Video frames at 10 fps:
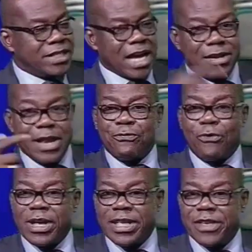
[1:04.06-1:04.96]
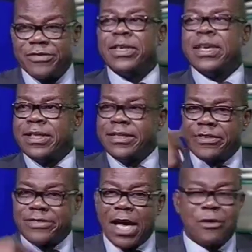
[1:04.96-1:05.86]
so another four years, the
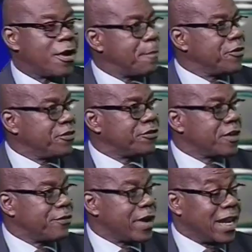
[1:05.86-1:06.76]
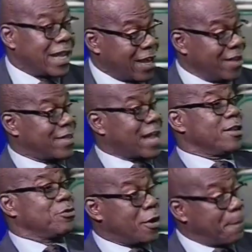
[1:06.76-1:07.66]
cycle repeats itself again, like it's starting
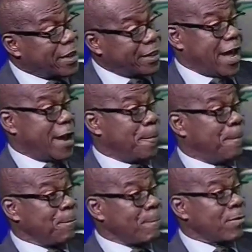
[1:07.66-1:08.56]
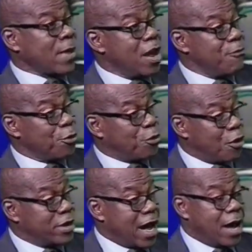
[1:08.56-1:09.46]
to repeat now. That's where we, that's, uh, we, are, just,
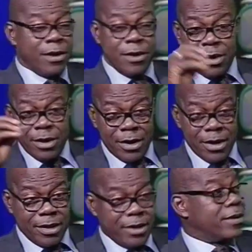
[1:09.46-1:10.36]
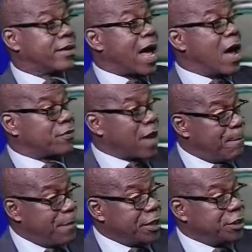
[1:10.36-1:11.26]
now, we are just going to, we are just coming Cows are
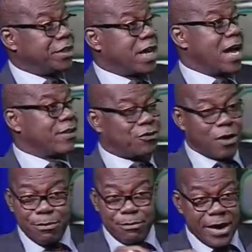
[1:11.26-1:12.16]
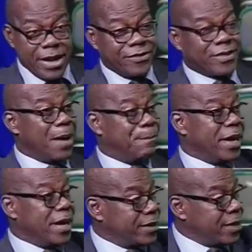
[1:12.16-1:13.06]
being yes, shared, shared, some yes. monies are
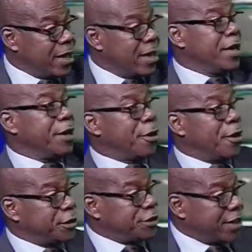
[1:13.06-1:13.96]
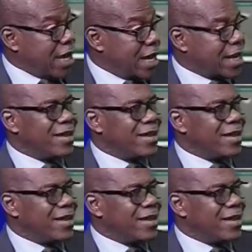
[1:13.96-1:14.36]
being, you know, shared, and